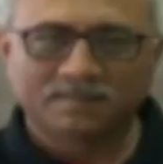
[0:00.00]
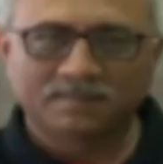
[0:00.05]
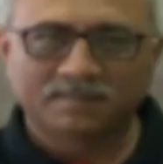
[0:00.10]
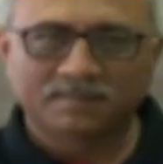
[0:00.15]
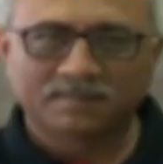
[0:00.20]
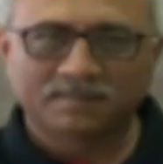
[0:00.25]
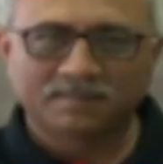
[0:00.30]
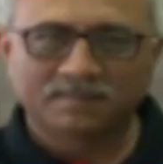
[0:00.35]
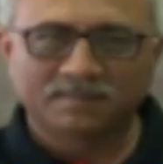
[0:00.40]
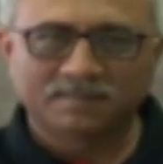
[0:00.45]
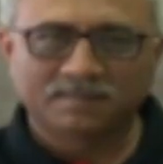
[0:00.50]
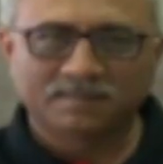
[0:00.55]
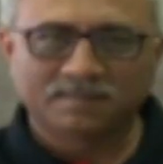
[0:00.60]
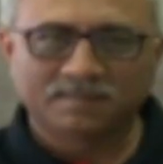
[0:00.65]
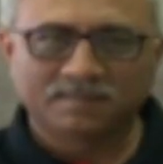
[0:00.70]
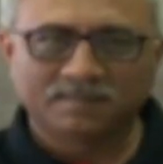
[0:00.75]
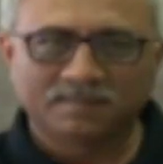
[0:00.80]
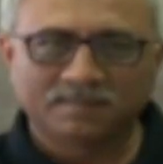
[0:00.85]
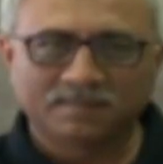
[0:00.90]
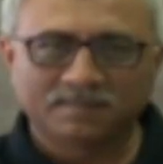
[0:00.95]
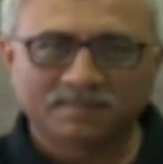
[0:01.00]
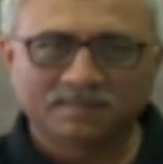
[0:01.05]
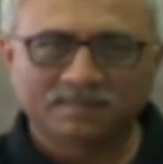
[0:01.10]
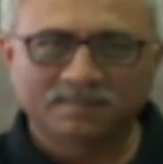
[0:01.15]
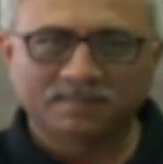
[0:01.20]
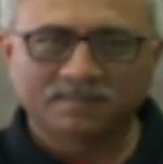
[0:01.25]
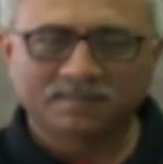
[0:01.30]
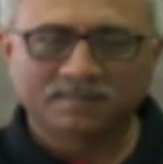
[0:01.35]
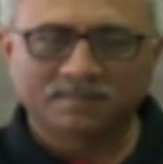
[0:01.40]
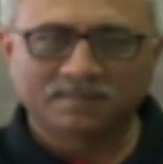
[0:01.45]

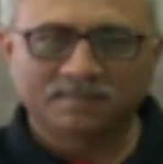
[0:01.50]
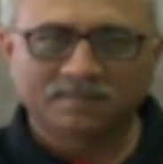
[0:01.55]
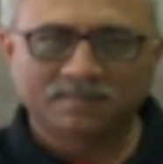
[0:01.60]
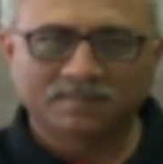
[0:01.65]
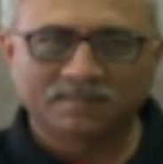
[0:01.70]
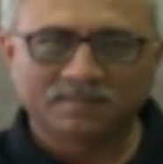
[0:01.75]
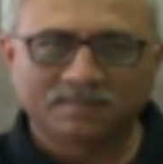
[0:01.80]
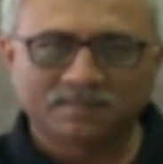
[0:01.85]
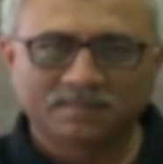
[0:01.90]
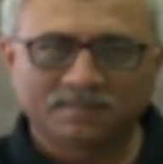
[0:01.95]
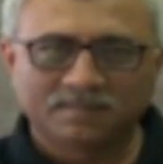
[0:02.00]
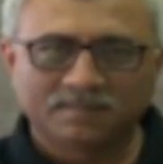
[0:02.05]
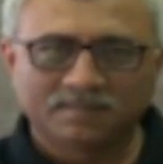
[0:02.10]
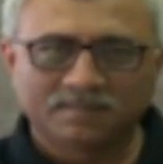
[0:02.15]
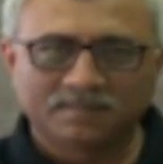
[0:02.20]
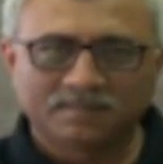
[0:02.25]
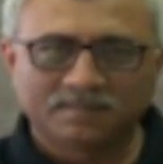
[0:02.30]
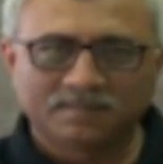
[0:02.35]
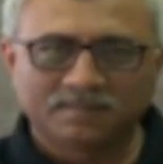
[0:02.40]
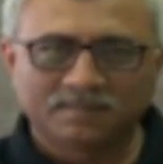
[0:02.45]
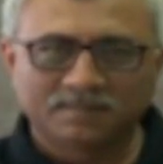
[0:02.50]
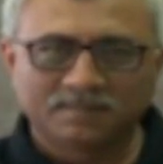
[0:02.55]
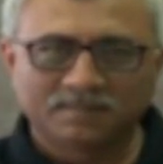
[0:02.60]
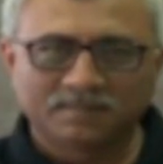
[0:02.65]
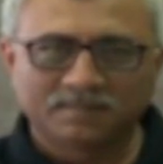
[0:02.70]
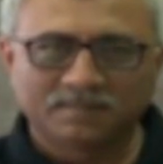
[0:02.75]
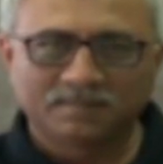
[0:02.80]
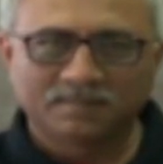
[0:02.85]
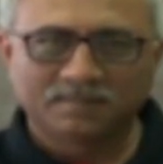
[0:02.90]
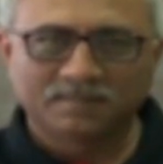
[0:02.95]

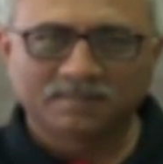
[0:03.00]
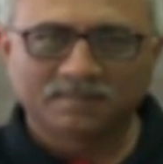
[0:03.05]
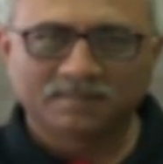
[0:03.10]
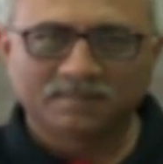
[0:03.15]
No words are spoken by the person on screen.